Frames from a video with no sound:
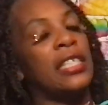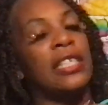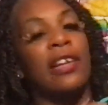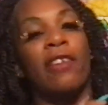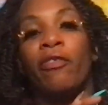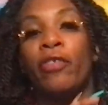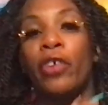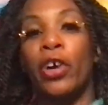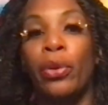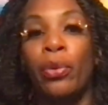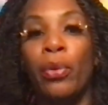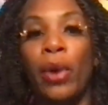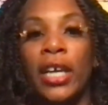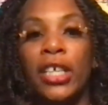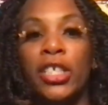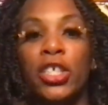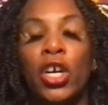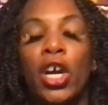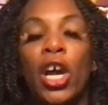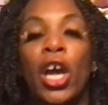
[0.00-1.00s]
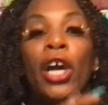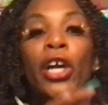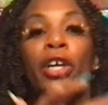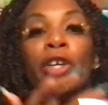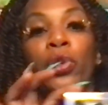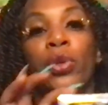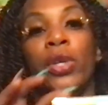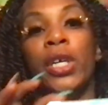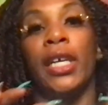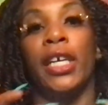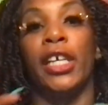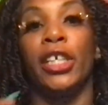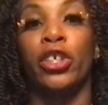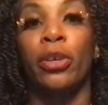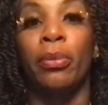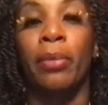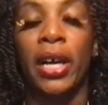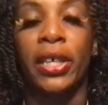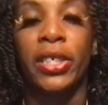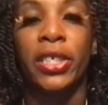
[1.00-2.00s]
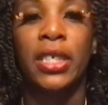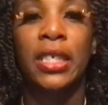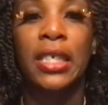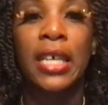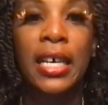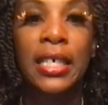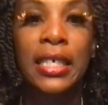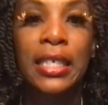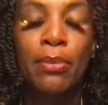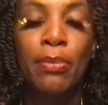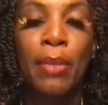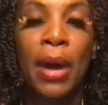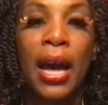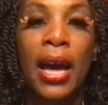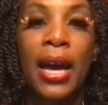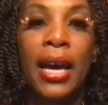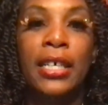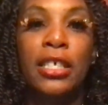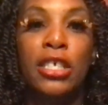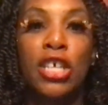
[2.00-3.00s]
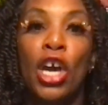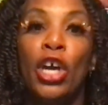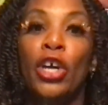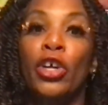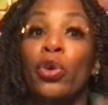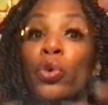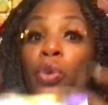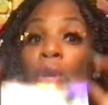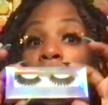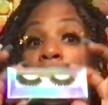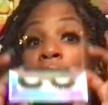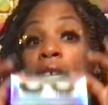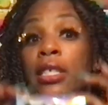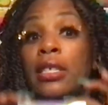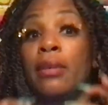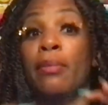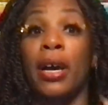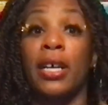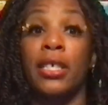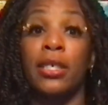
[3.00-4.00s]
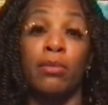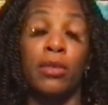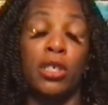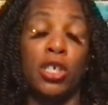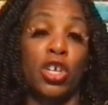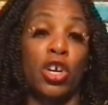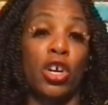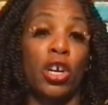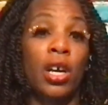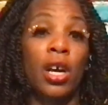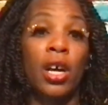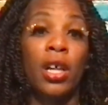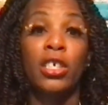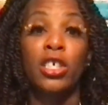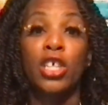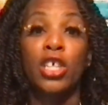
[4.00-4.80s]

a fundraiser, you can get your boxes customized. You can customize them to your colors.